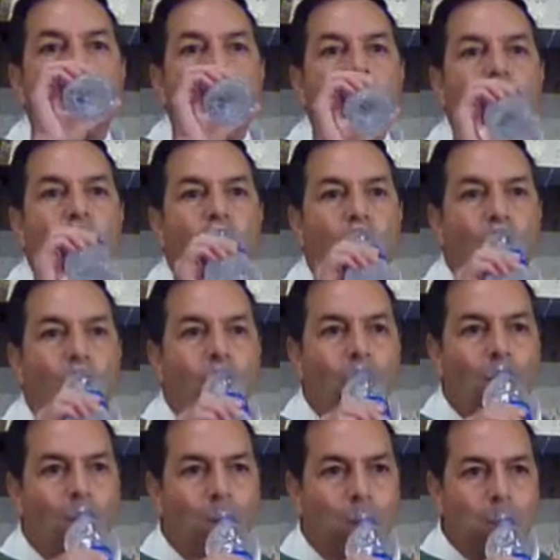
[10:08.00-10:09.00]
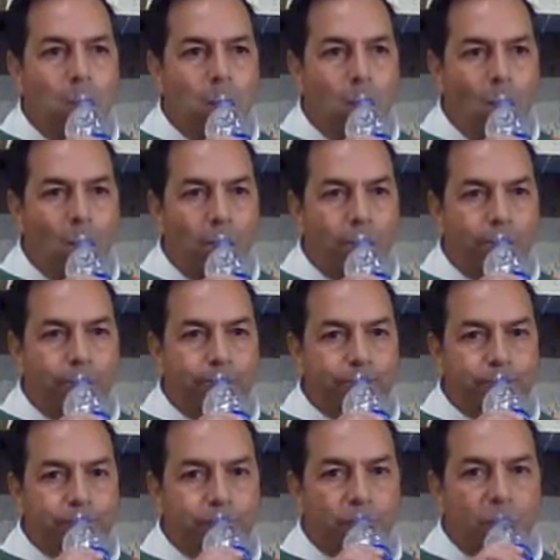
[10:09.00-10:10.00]

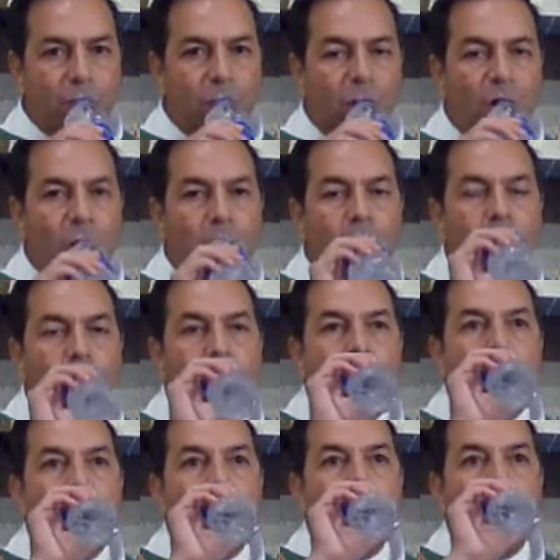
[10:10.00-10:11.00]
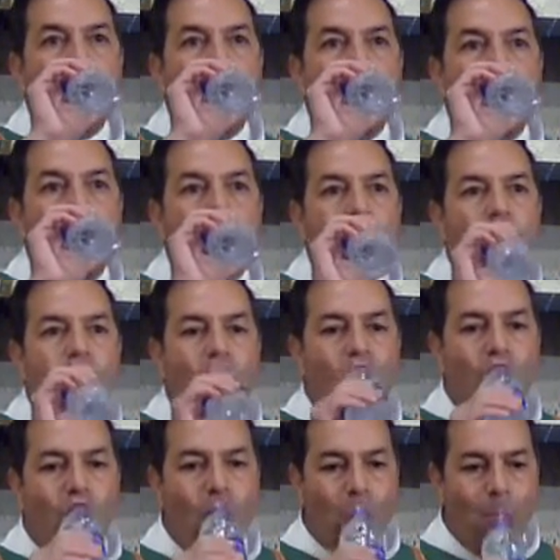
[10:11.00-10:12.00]

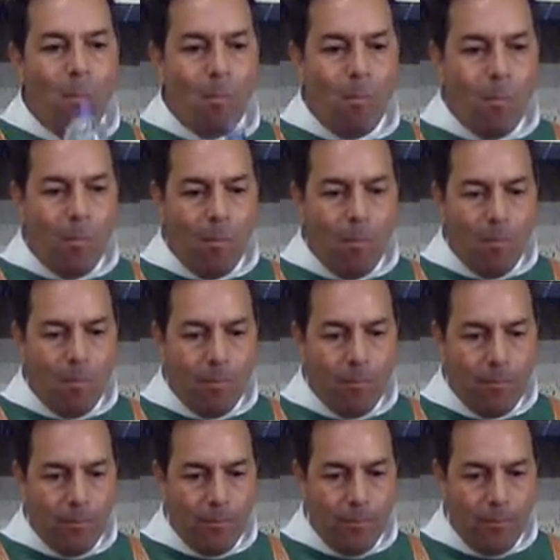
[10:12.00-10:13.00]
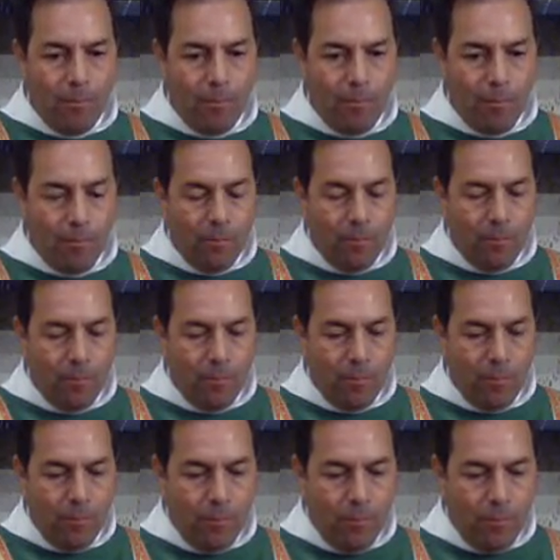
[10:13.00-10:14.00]

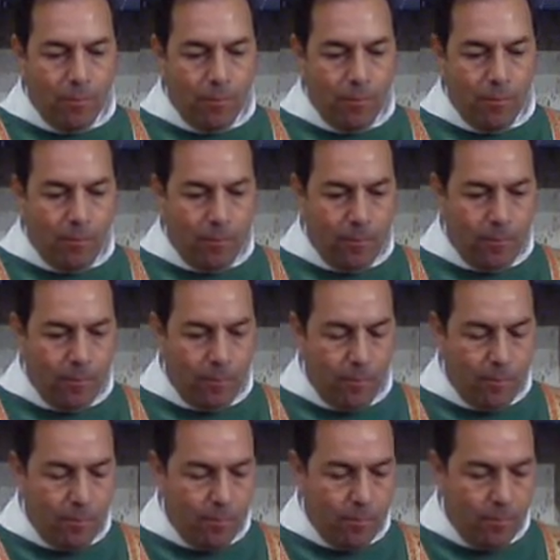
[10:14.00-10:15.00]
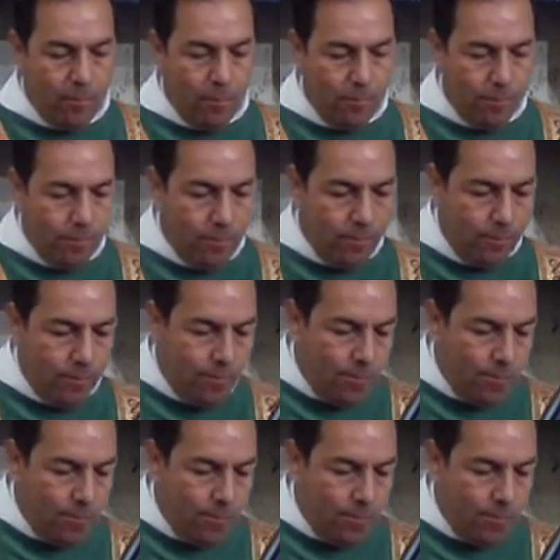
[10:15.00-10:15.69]
(silence)